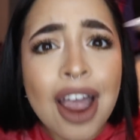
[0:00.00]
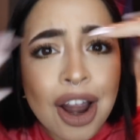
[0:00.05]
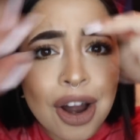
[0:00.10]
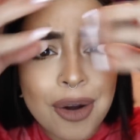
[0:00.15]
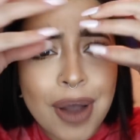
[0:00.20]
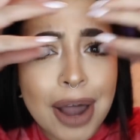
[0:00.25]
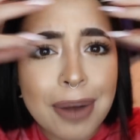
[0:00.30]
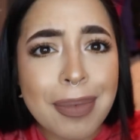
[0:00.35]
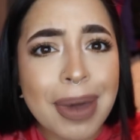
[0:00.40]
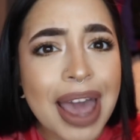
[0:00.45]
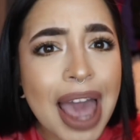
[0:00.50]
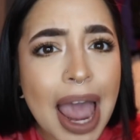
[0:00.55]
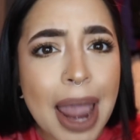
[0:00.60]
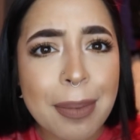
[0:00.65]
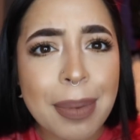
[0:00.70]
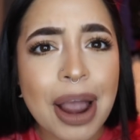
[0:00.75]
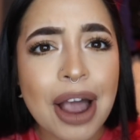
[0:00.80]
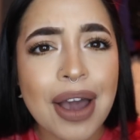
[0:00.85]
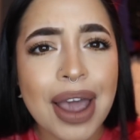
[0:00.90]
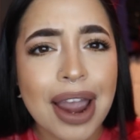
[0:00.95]
around my
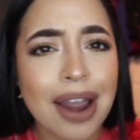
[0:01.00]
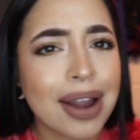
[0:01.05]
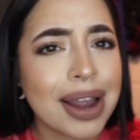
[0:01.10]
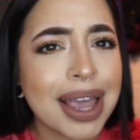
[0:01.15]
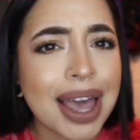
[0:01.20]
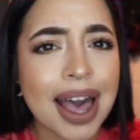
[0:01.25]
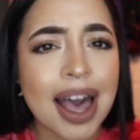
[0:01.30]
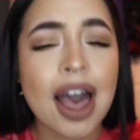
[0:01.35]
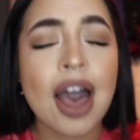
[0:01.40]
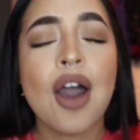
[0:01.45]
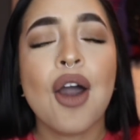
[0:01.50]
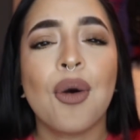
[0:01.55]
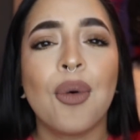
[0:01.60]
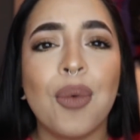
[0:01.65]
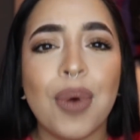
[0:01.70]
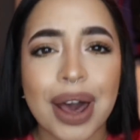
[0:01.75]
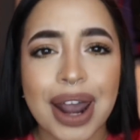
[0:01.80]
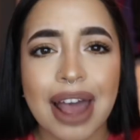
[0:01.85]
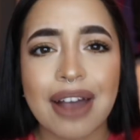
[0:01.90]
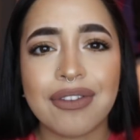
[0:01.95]
eyebrow area.
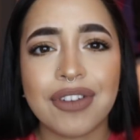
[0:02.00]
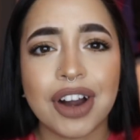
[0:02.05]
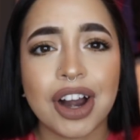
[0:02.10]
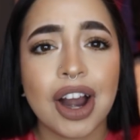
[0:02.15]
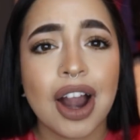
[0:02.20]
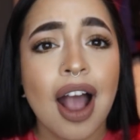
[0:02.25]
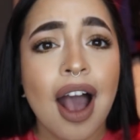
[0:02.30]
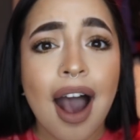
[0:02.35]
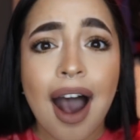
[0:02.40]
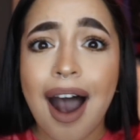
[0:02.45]
Whatever.